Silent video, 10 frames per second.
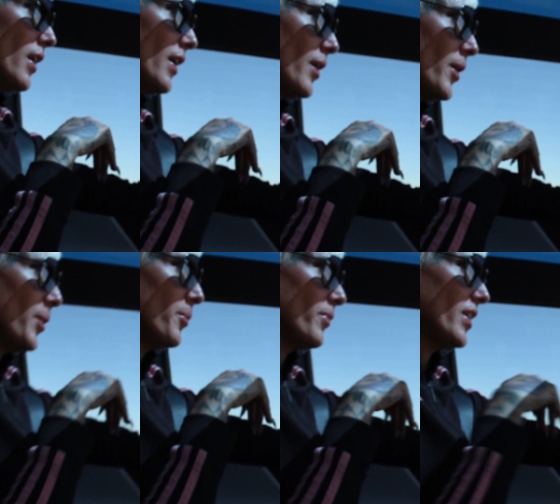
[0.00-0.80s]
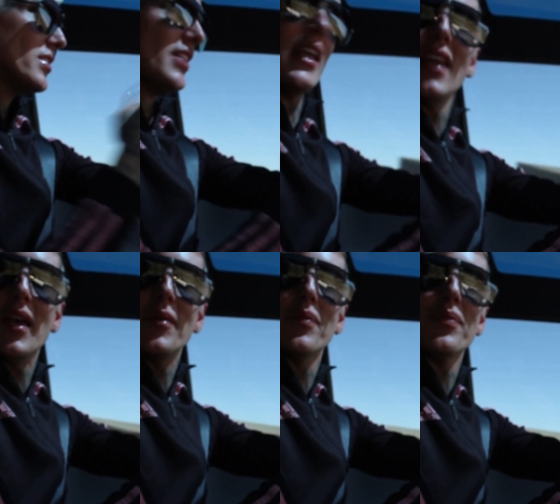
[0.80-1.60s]
um, it's
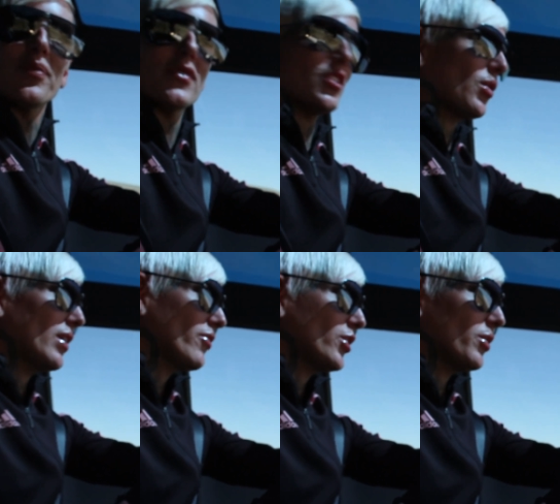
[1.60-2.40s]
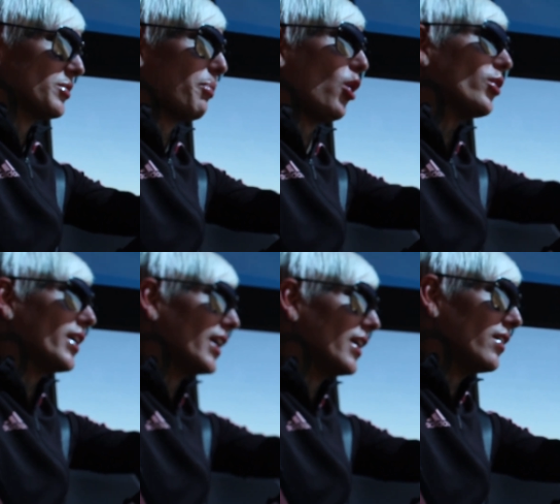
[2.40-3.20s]
silent. So even though it's
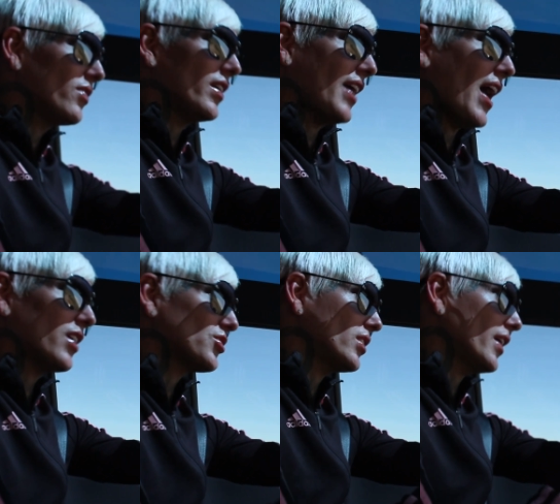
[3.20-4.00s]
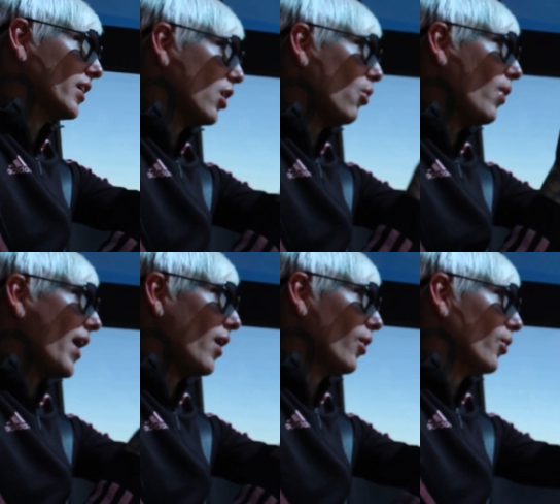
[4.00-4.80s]
bulky, the Yaks are like, oh
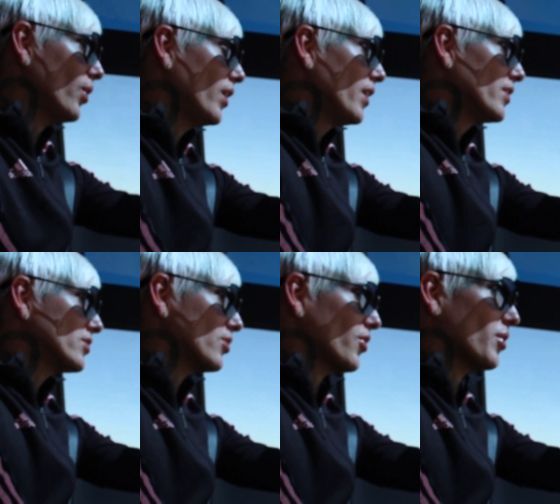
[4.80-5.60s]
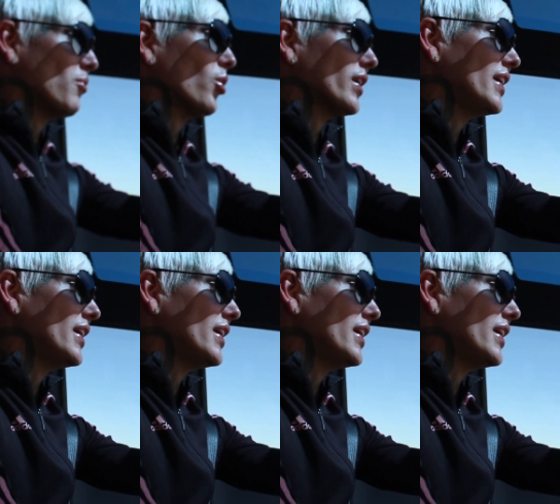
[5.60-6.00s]
wow. So they're more